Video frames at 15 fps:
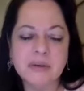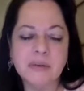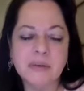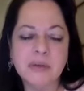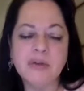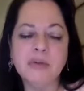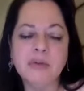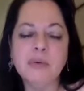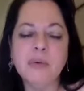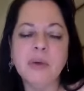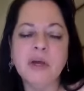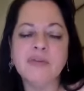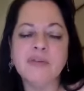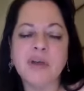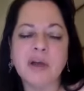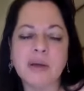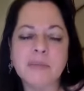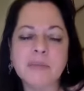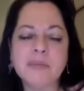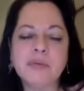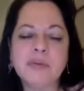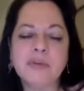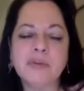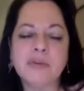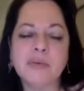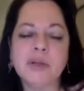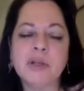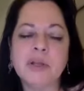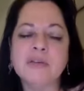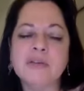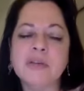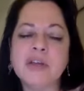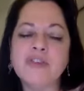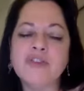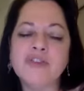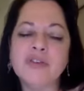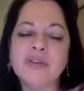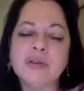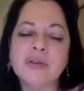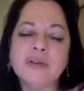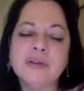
when you have come to the realization